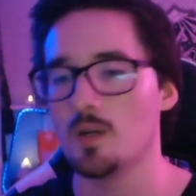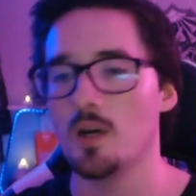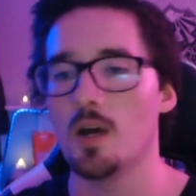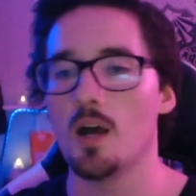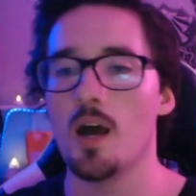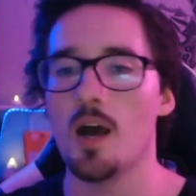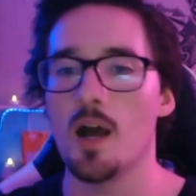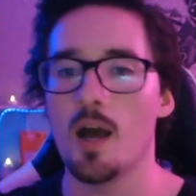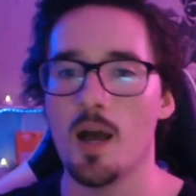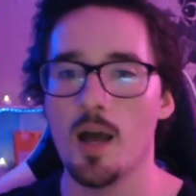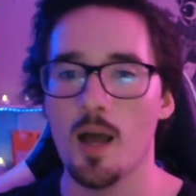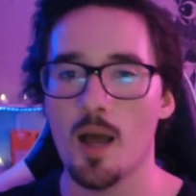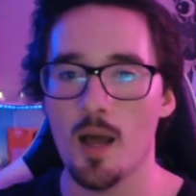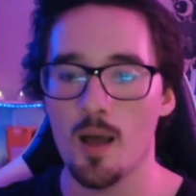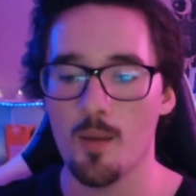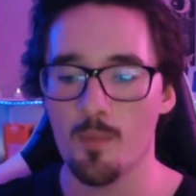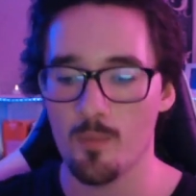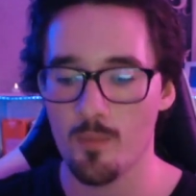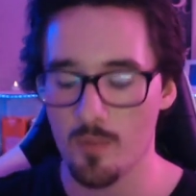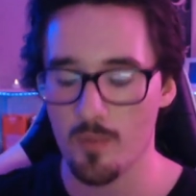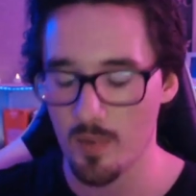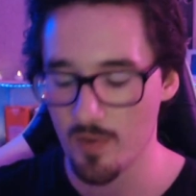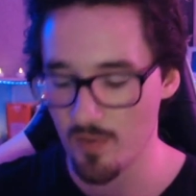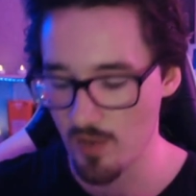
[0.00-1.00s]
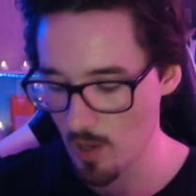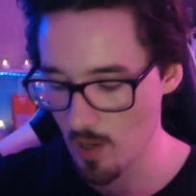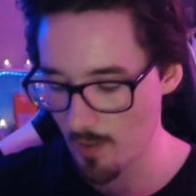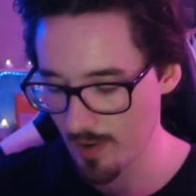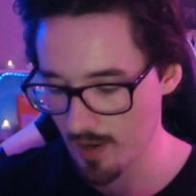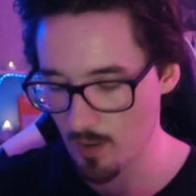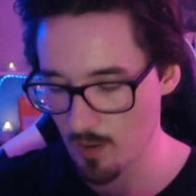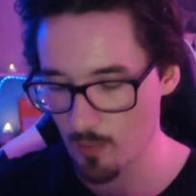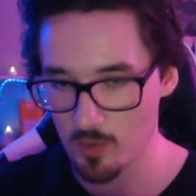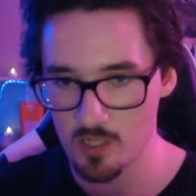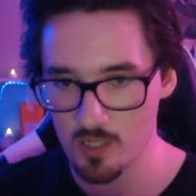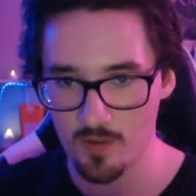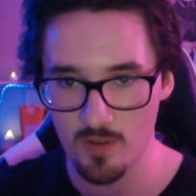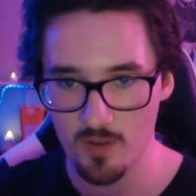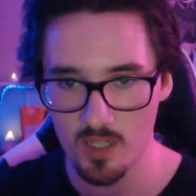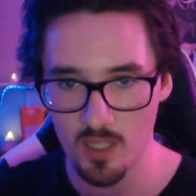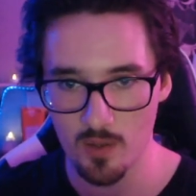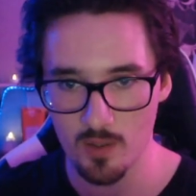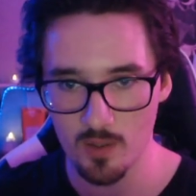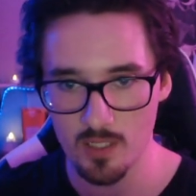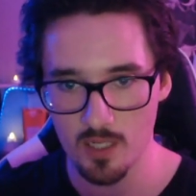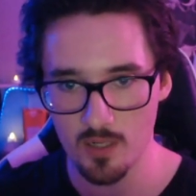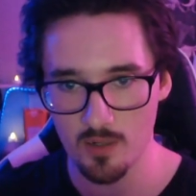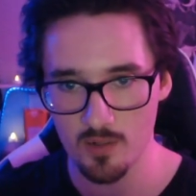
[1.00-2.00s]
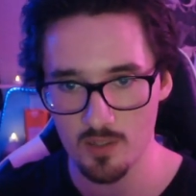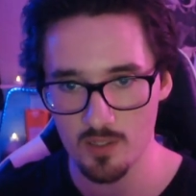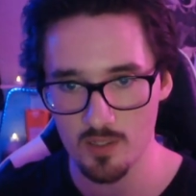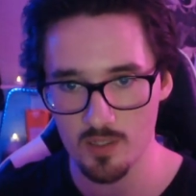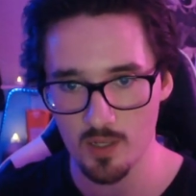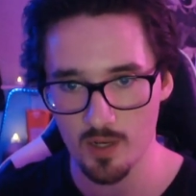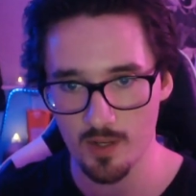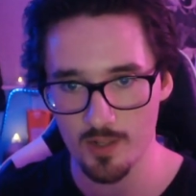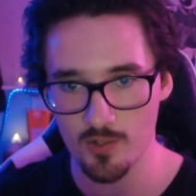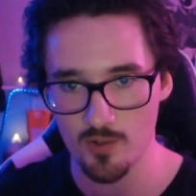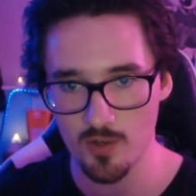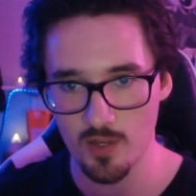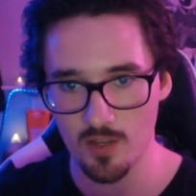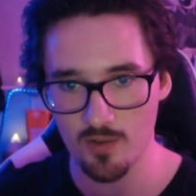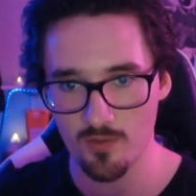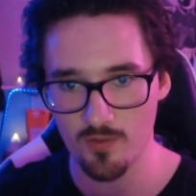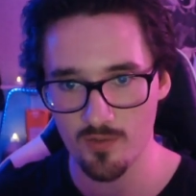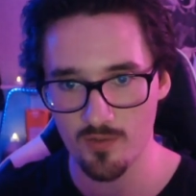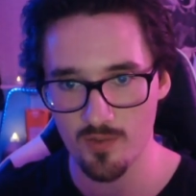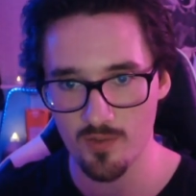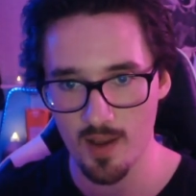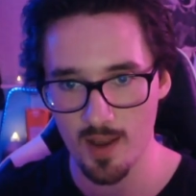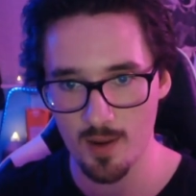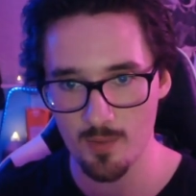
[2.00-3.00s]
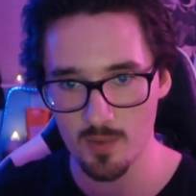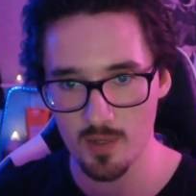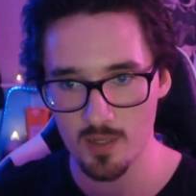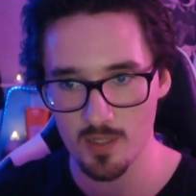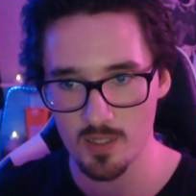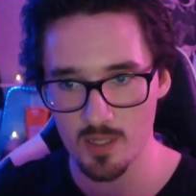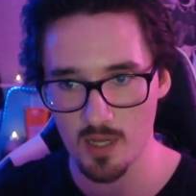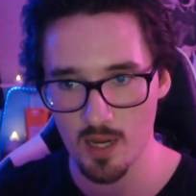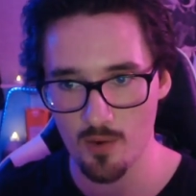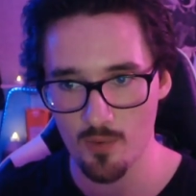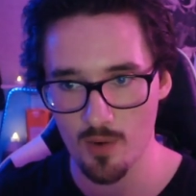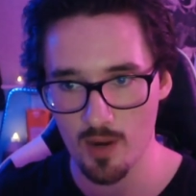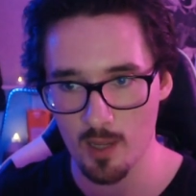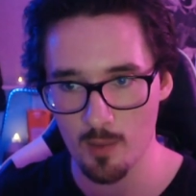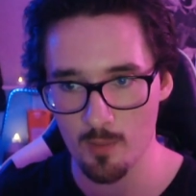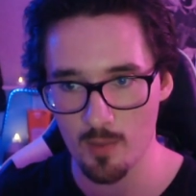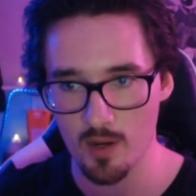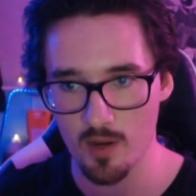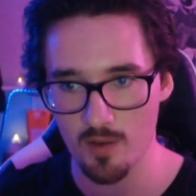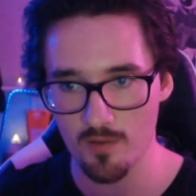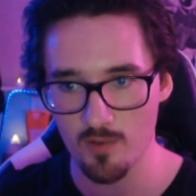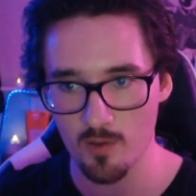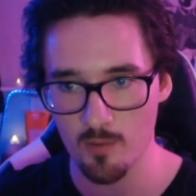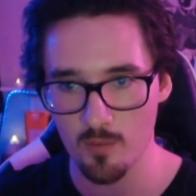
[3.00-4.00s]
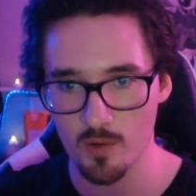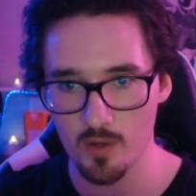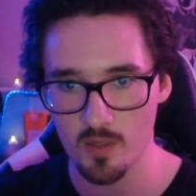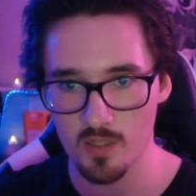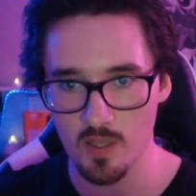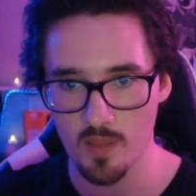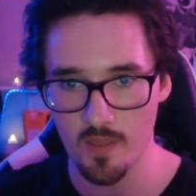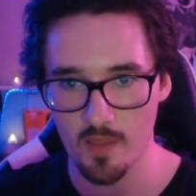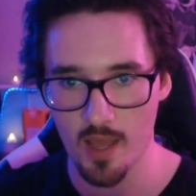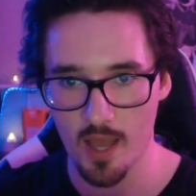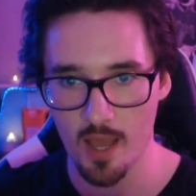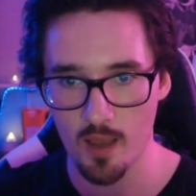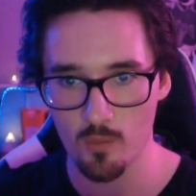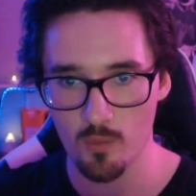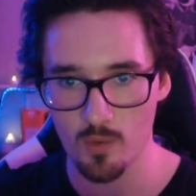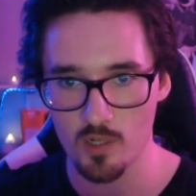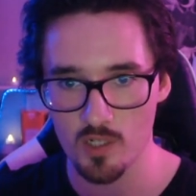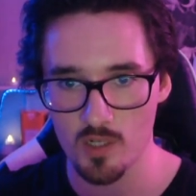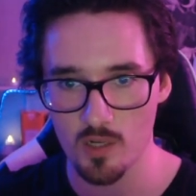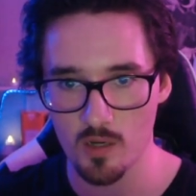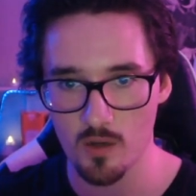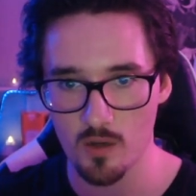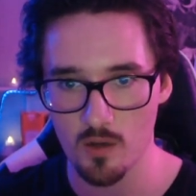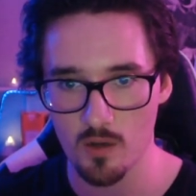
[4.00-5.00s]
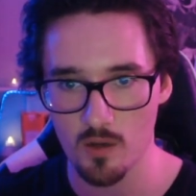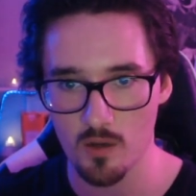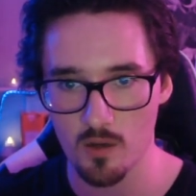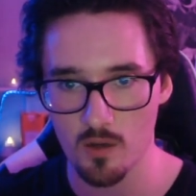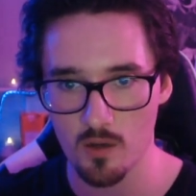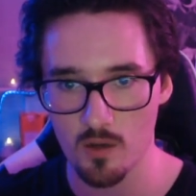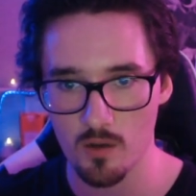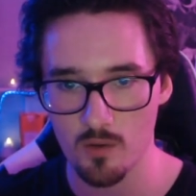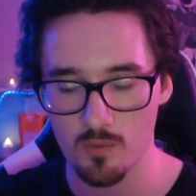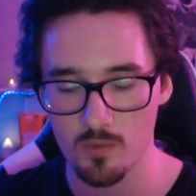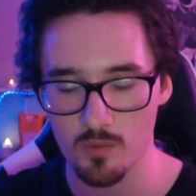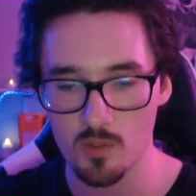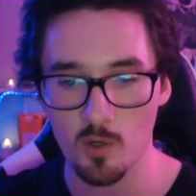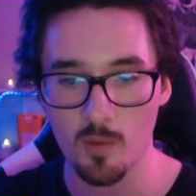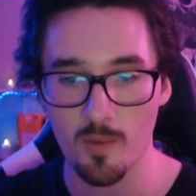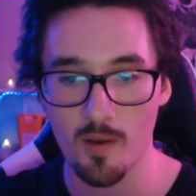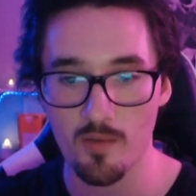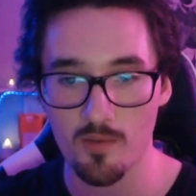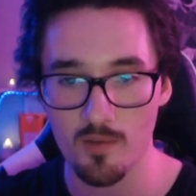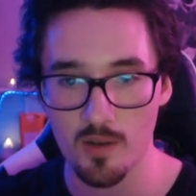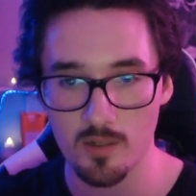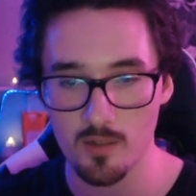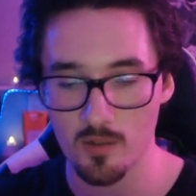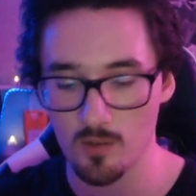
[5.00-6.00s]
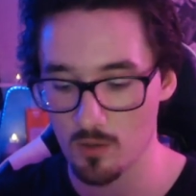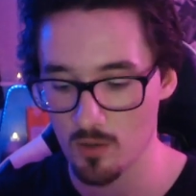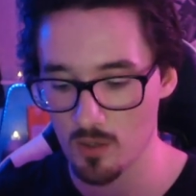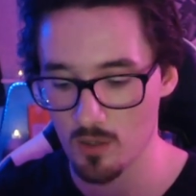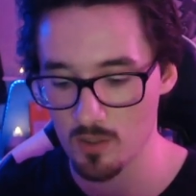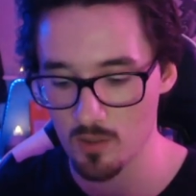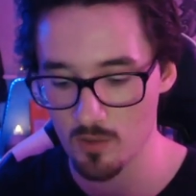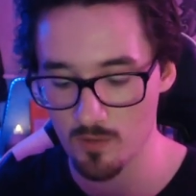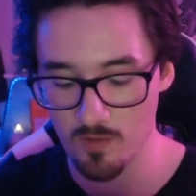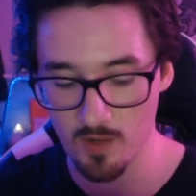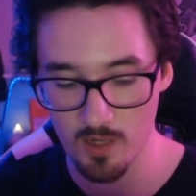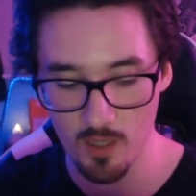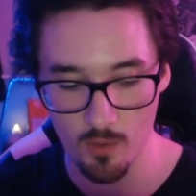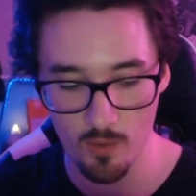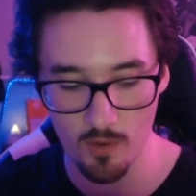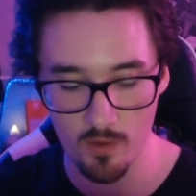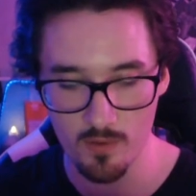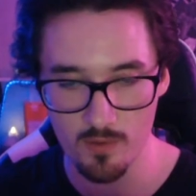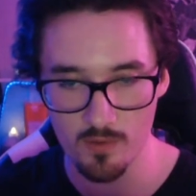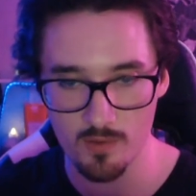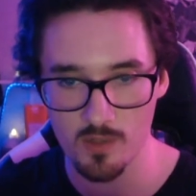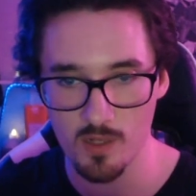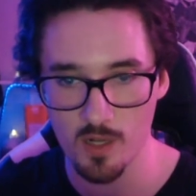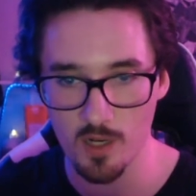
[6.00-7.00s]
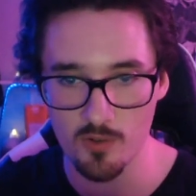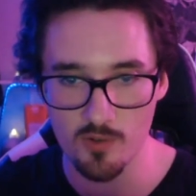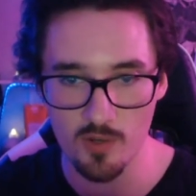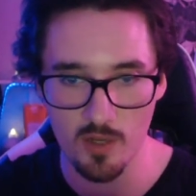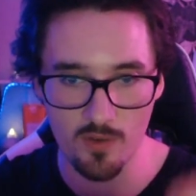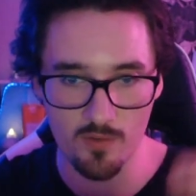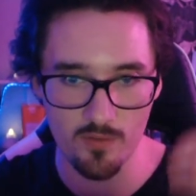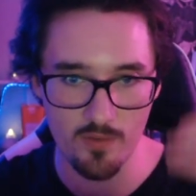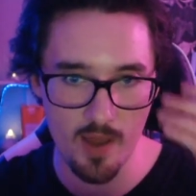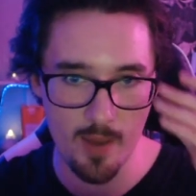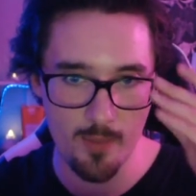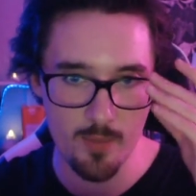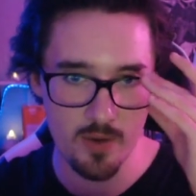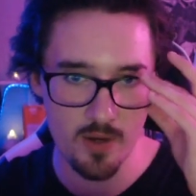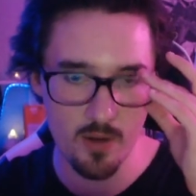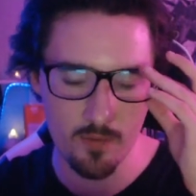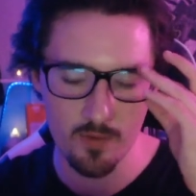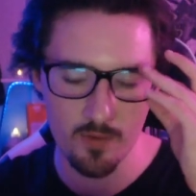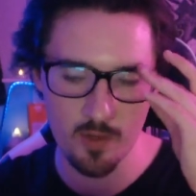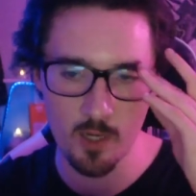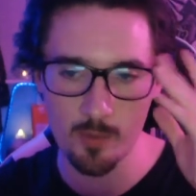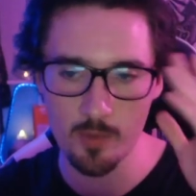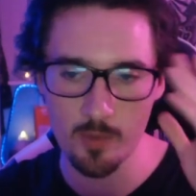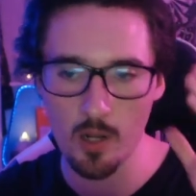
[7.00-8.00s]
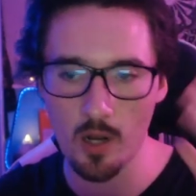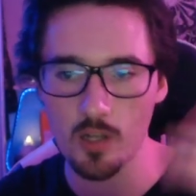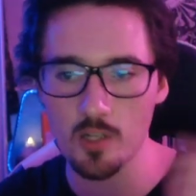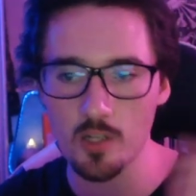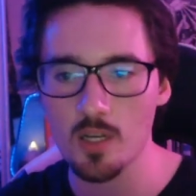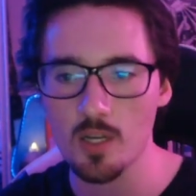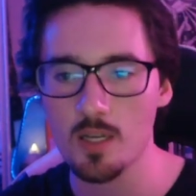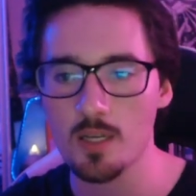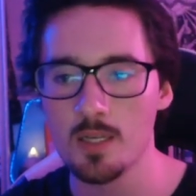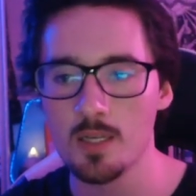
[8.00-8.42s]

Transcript: If you go back and watch the video I did on solitary confinement, I recommend a few books in that, which are I did a video on solitary confinement and phenomenology.